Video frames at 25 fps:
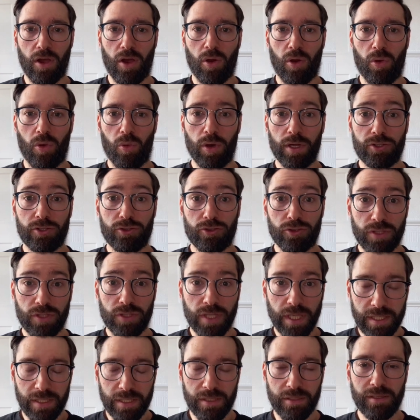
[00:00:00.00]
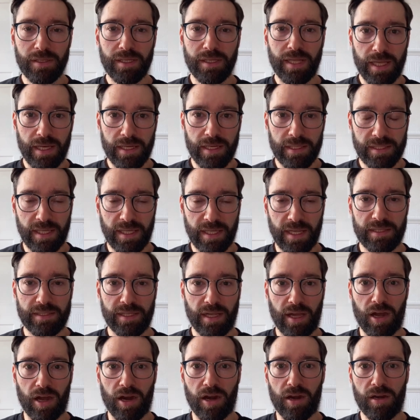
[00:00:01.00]
what traditional data sets
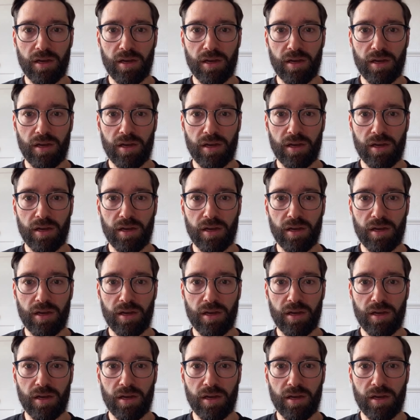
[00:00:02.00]
are.